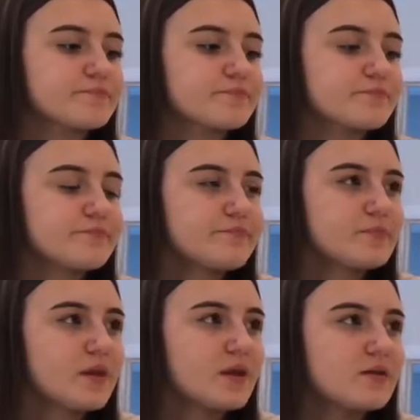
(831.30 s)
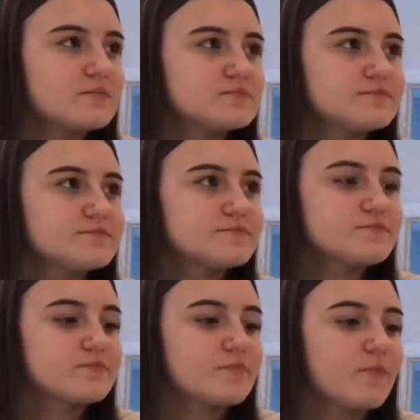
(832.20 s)

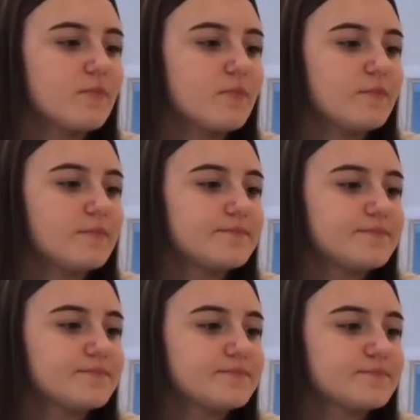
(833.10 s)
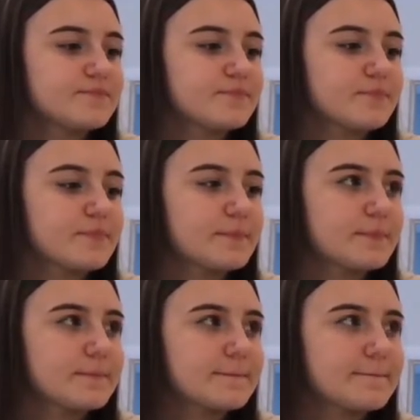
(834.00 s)

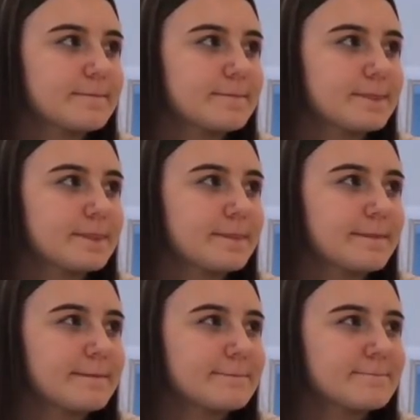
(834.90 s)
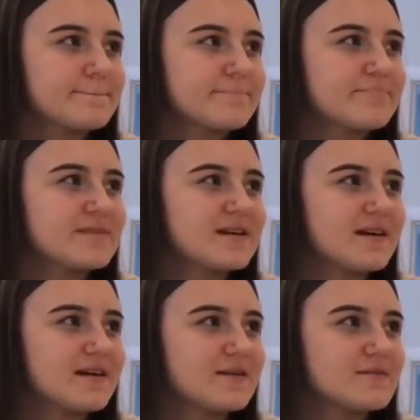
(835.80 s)

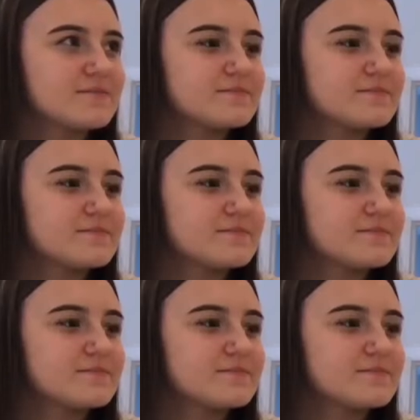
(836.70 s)
(silent)